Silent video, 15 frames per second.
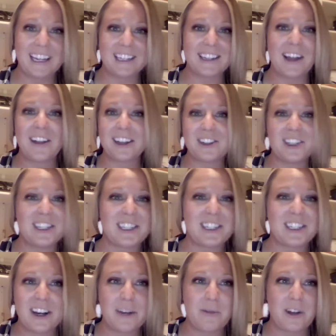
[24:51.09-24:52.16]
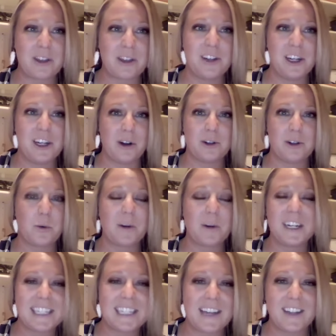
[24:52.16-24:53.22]
It's not like she started with, you know,
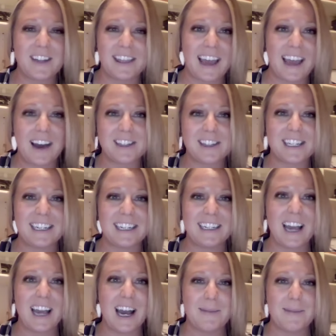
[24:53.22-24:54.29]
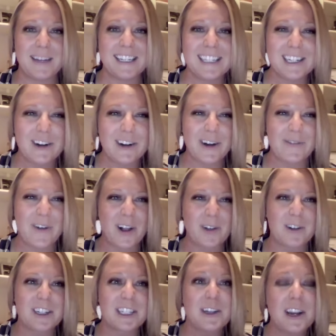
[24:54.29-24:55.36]
27,000 um, Instagram
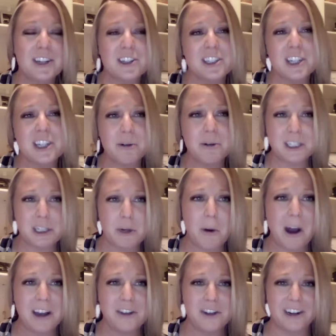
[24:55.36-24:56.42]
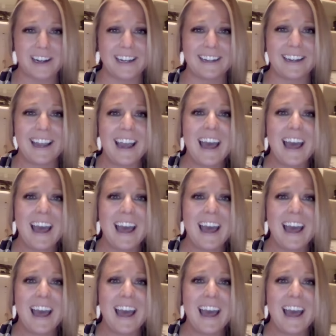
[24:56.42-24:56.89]
followers. You guys should start with 200.